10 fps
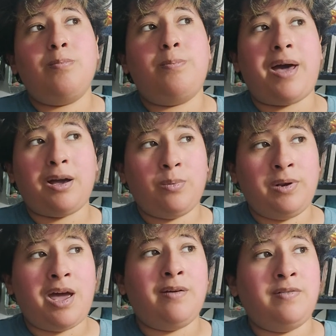back
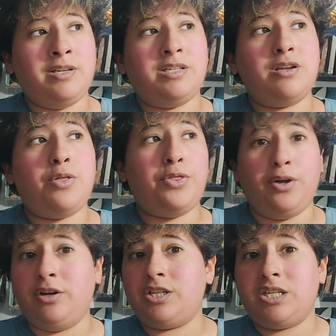when I was
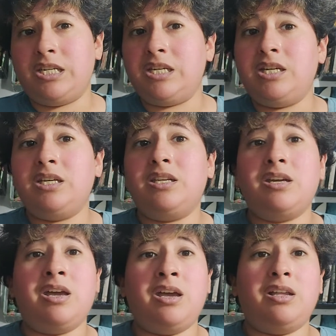
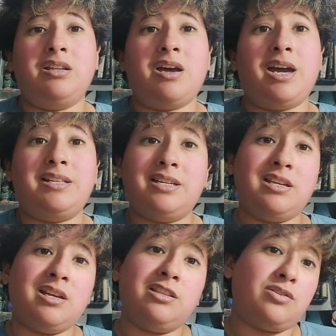13 and I
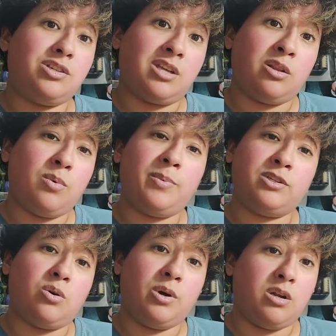didn't understand what
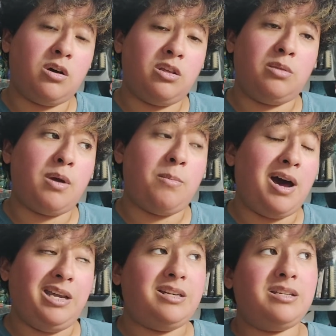was going on in my
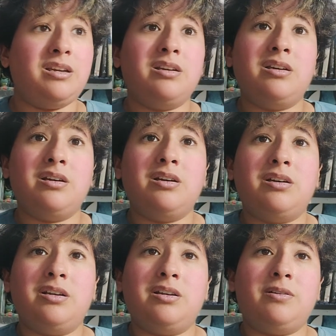mind,
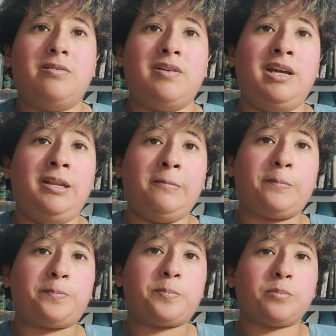right?
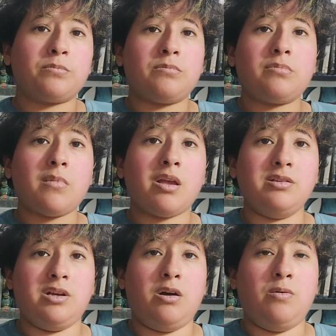
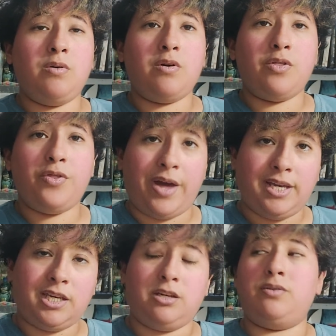So
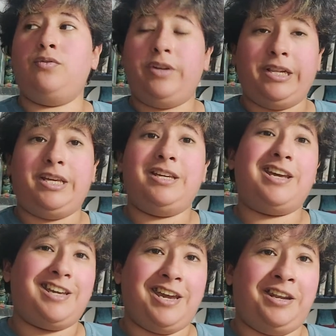thank you, really,
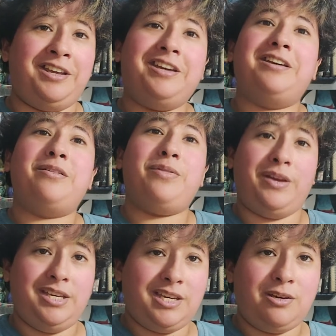again,
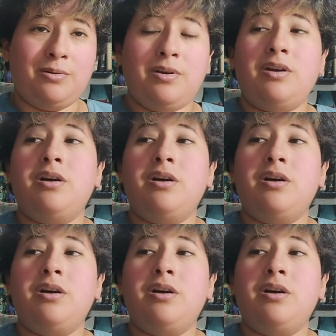thank you.